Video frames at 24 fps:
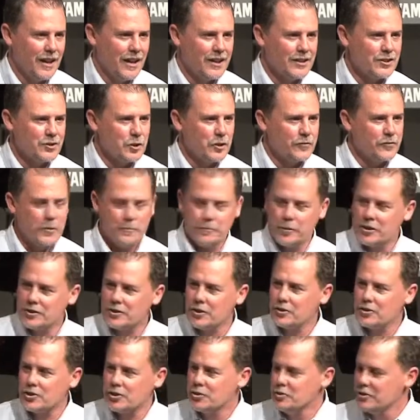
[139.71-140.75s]
And so if you put
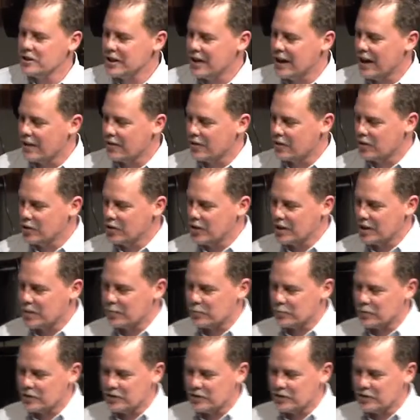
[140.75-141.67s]
those two together, you end up